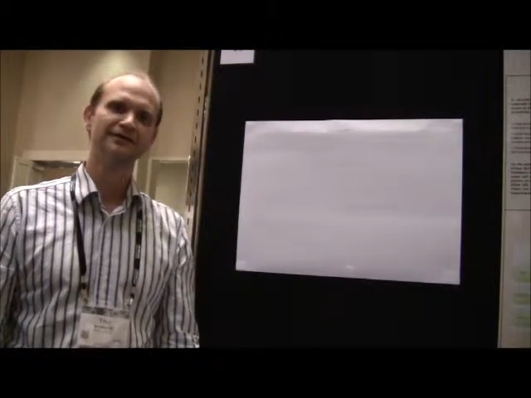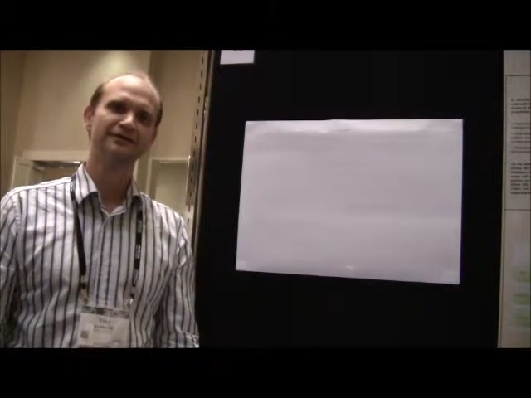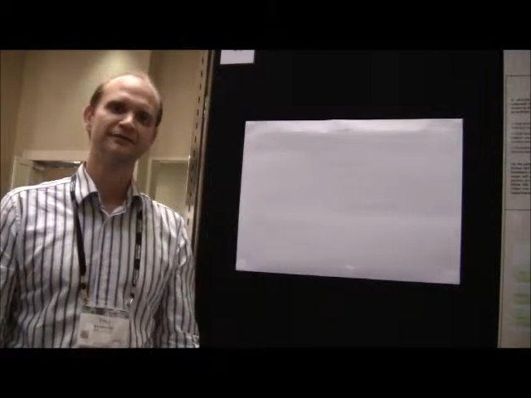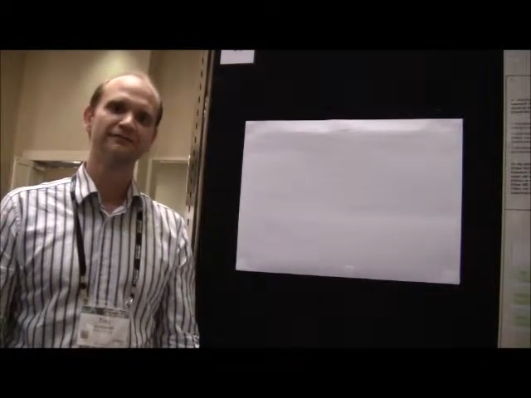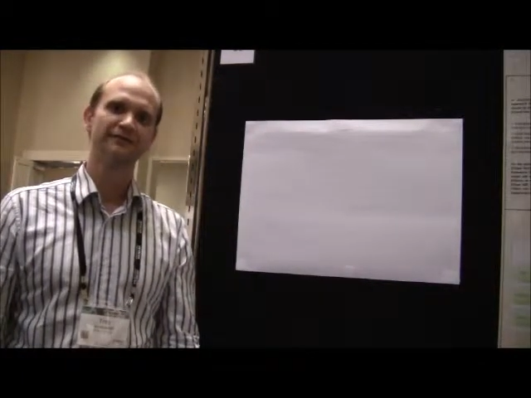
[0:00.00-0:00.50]

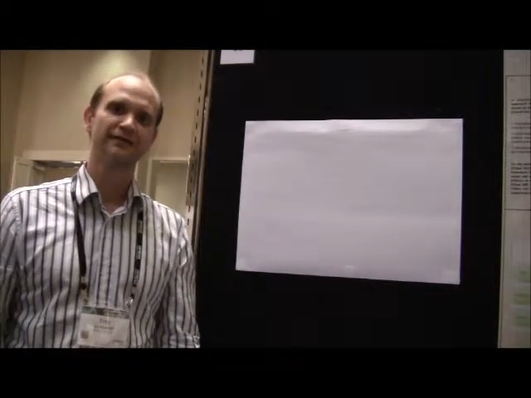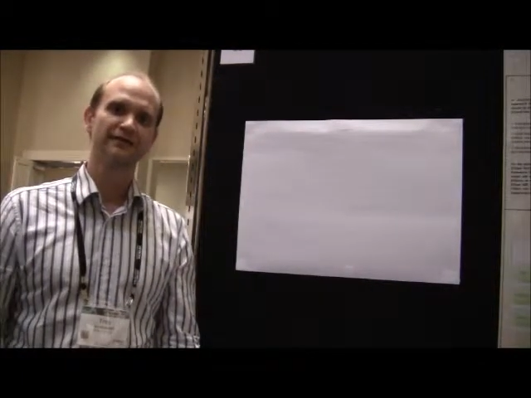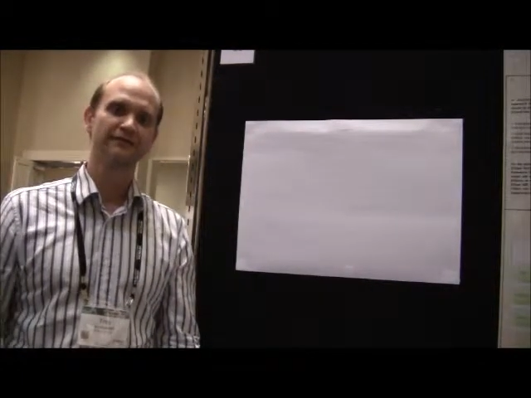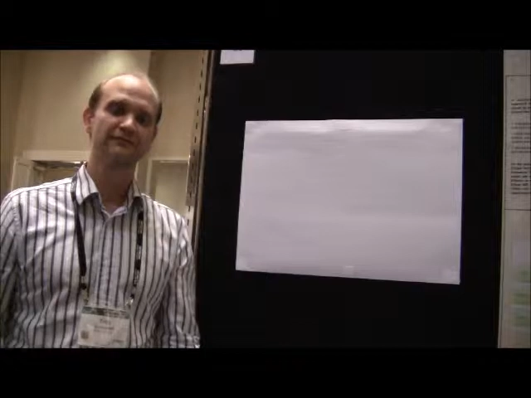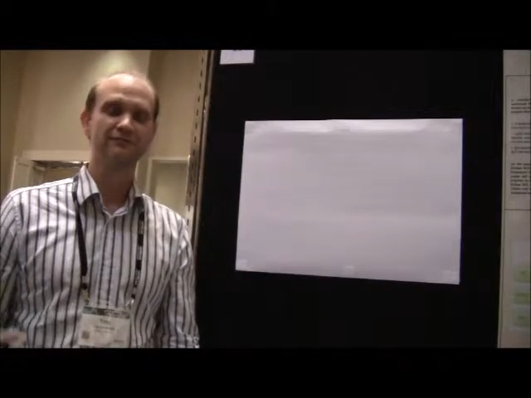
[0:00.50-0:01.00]
of
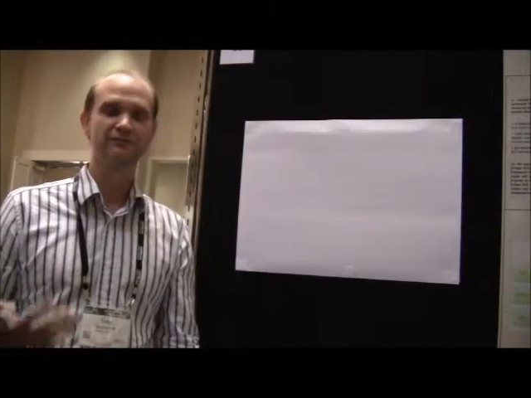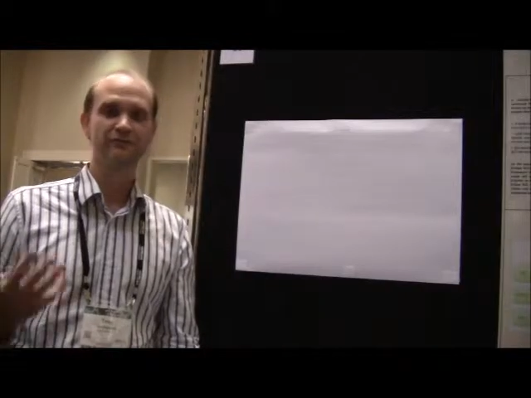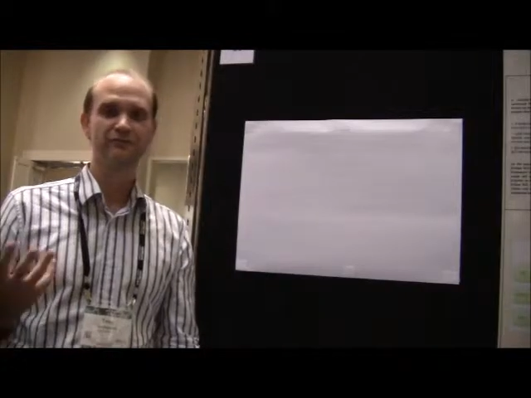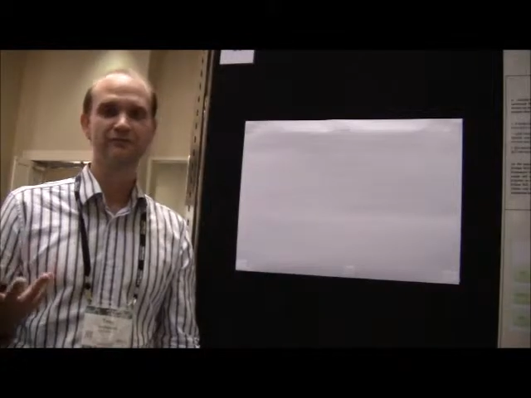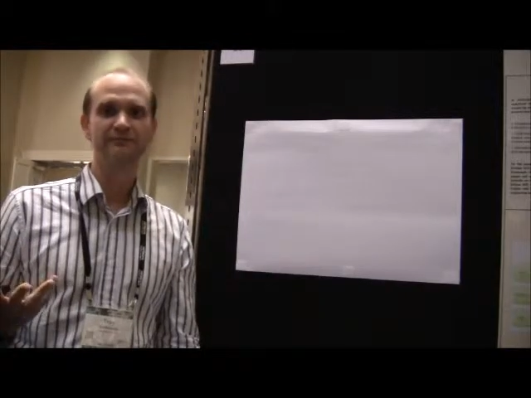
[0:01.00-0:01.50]
the
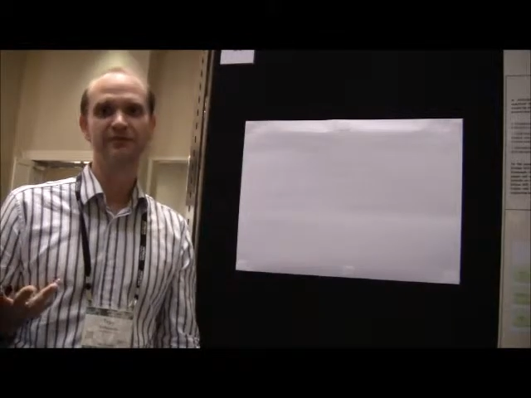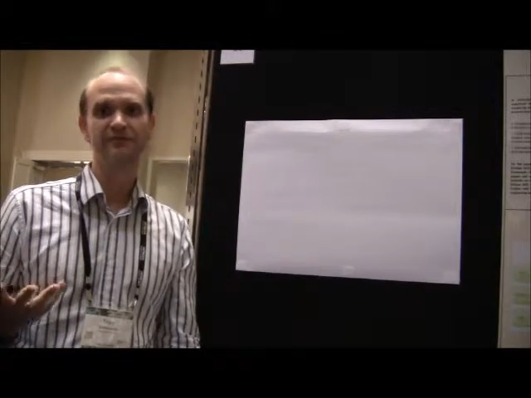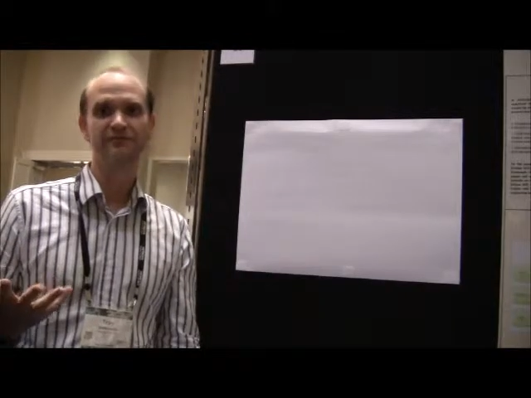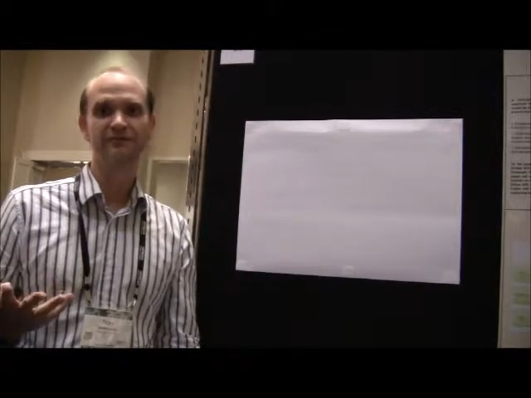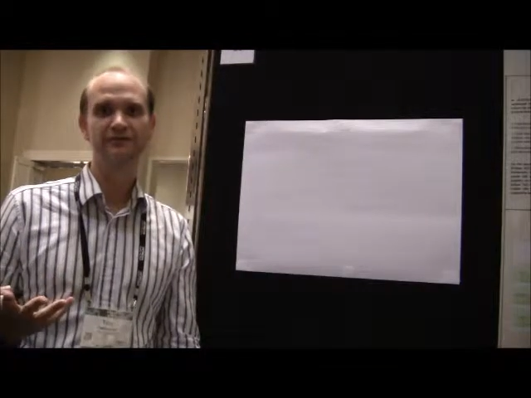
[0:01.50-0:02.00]
three
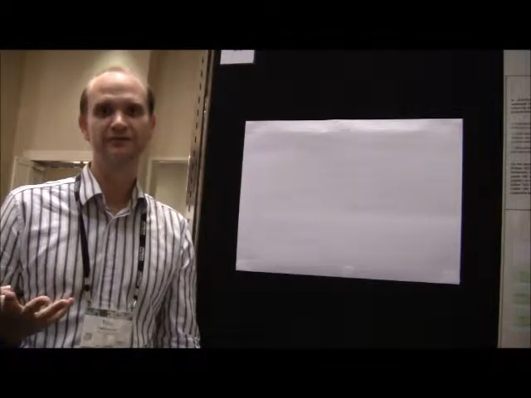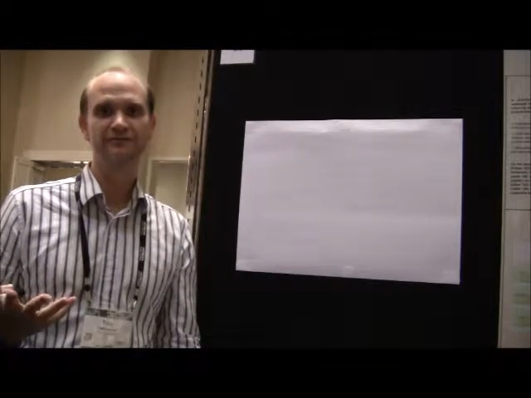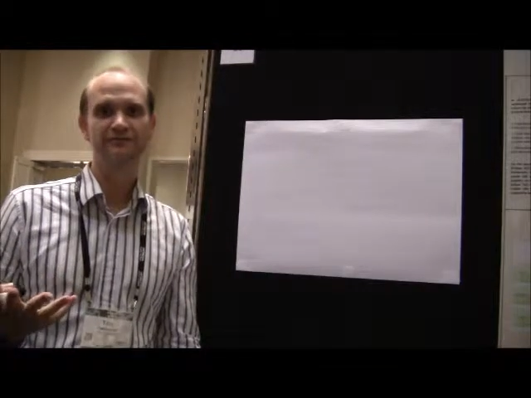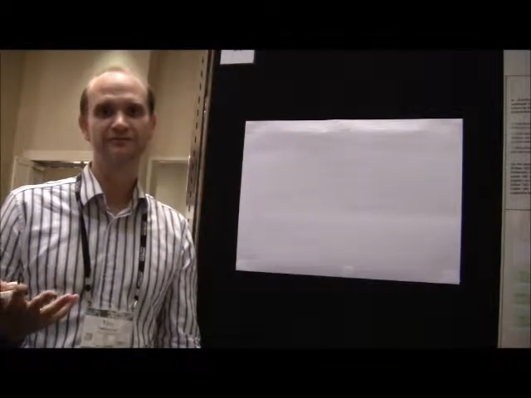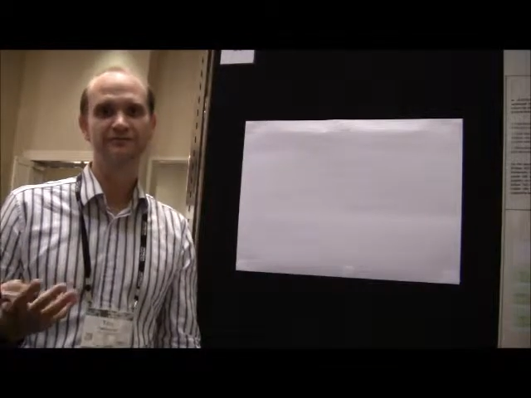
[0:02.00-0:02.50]
main focus